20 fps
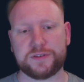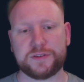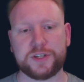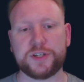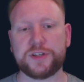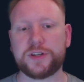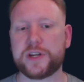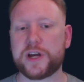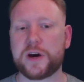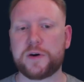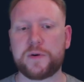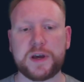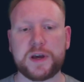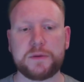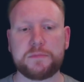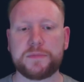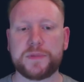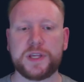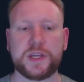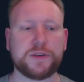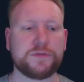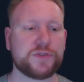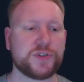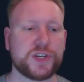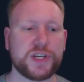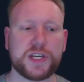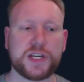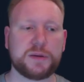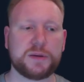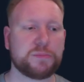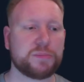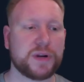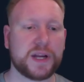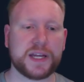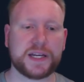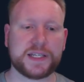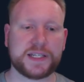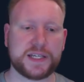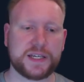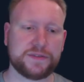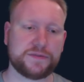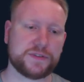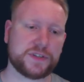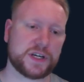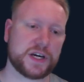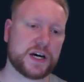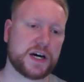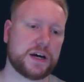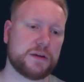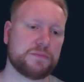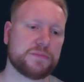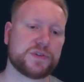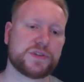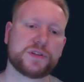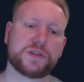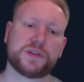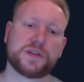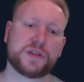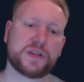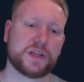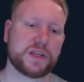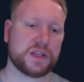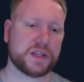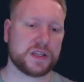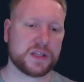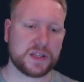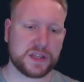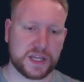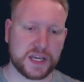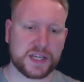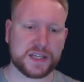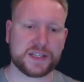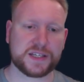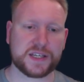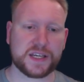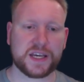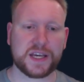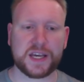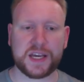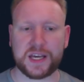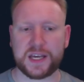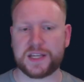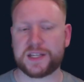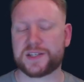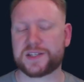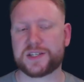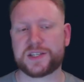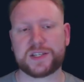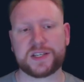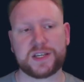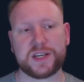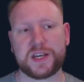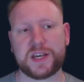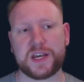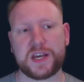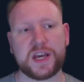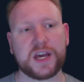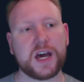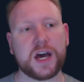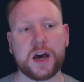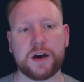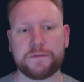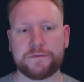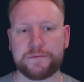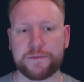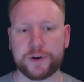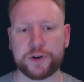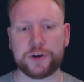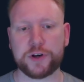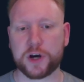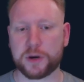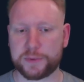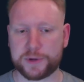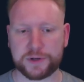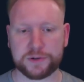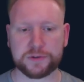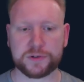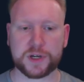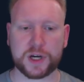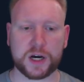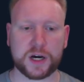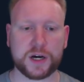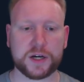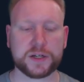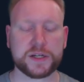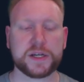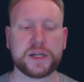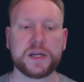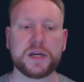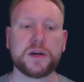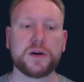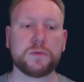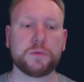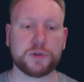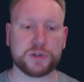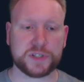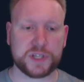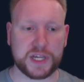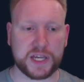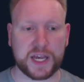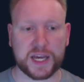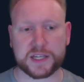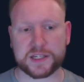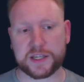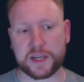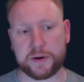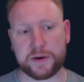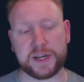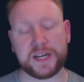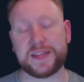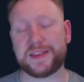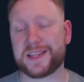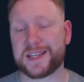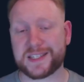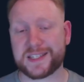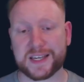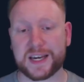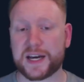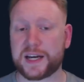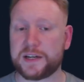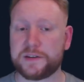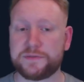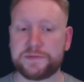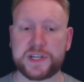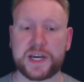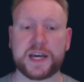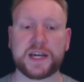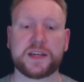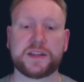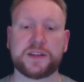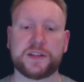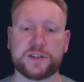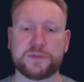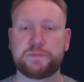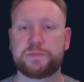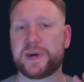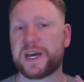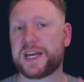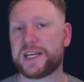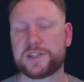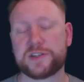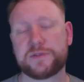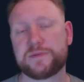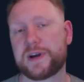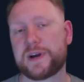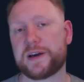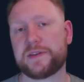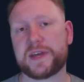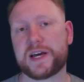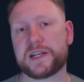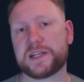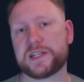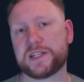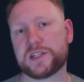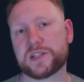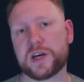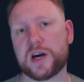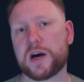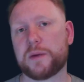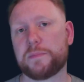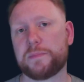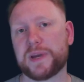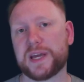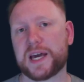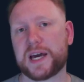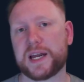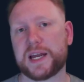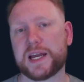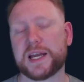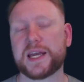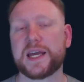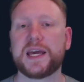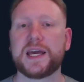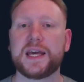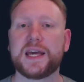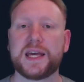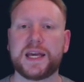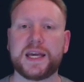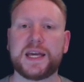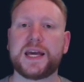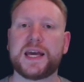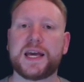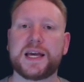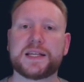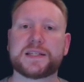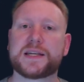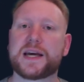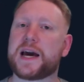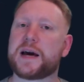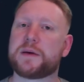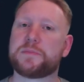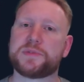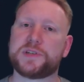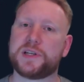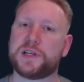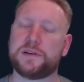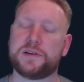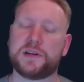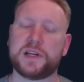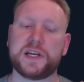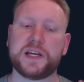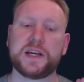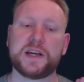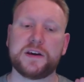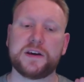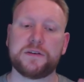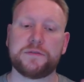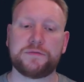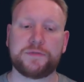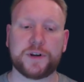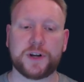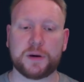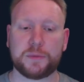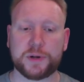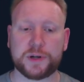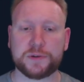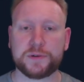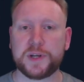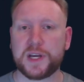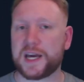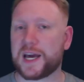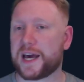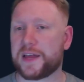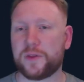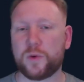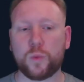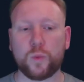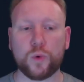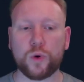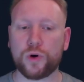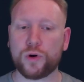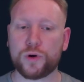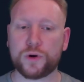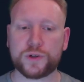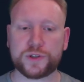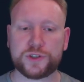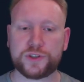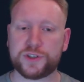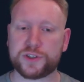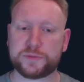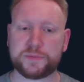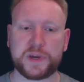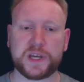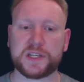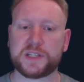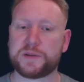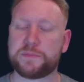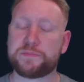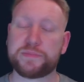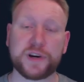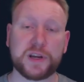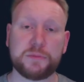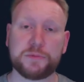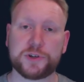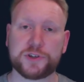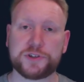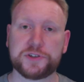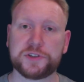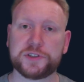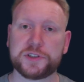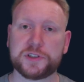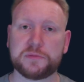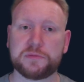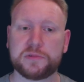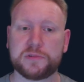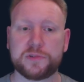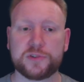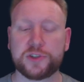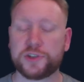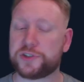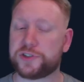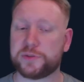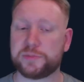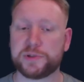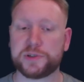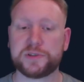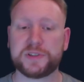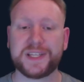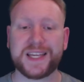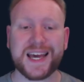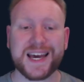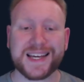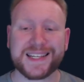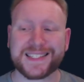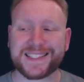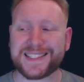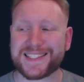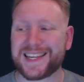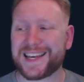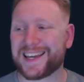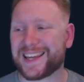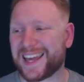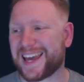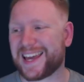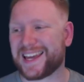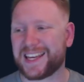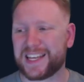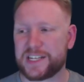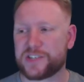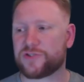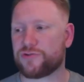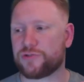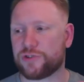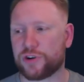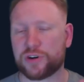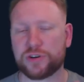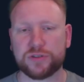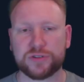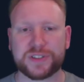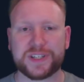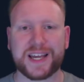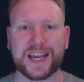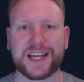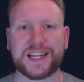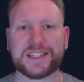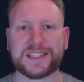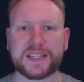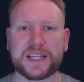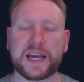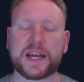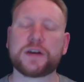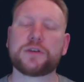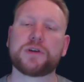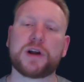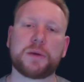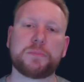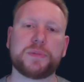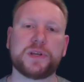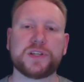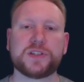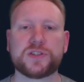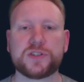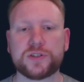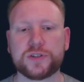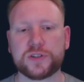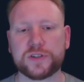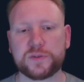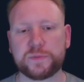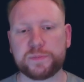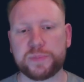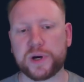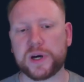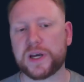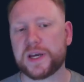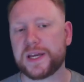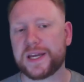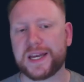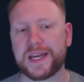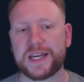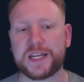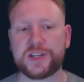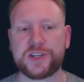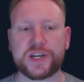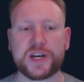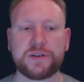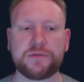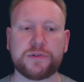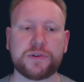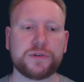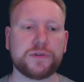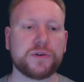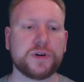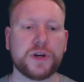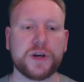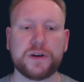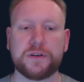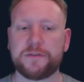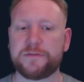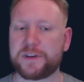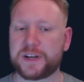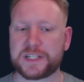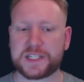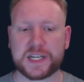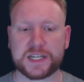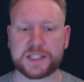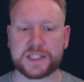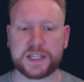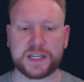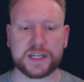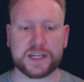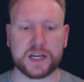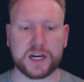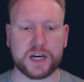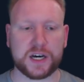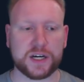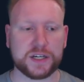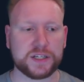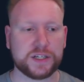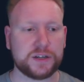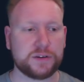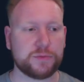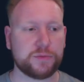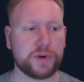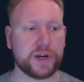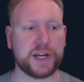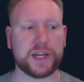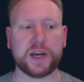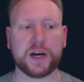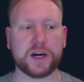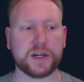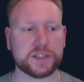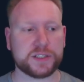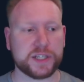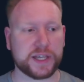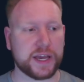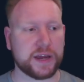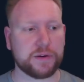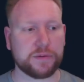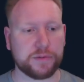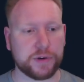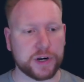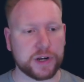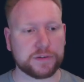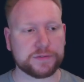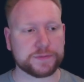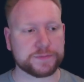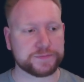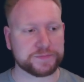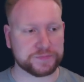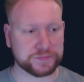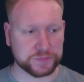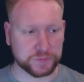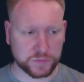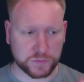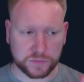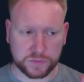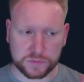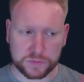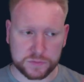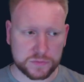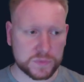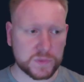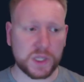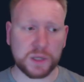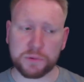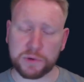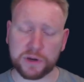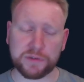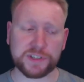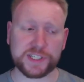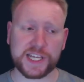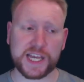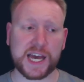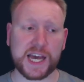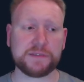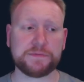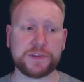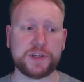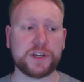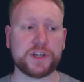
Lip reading: You know him, you've seen him plenty of times. This is a phenomenal card once he gets going. In this kind of deck that's based around that discard mechanic, he is absolutely phenomenal. And the ward just makes him pretty much untouchable. Yes, okay, he struggles against like grab your swords, but in general, fantastic card, really hard to get rid of. We obviously have the